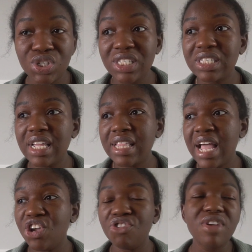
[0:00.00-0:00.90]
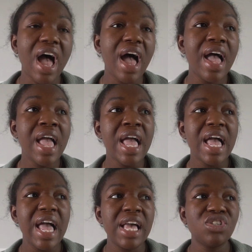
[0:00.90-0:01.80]
just think that you're not
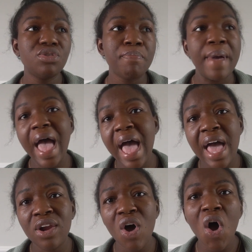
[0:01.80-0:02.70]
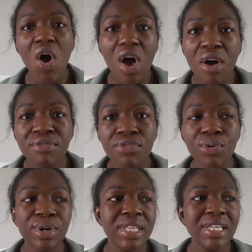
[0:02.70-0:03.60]
as bad off
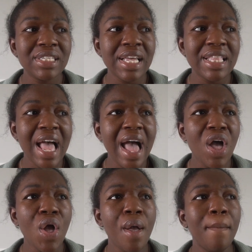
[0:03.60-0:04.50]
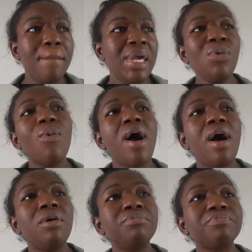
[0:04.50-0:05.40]
or things like that.
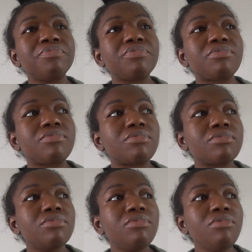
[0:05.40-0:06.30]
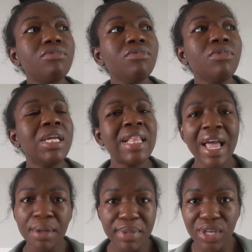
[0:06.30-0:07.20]
Meanwhile,
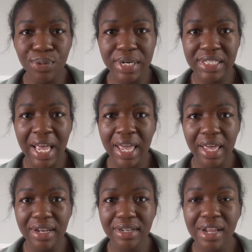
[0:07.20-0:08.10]
that could be you in a second.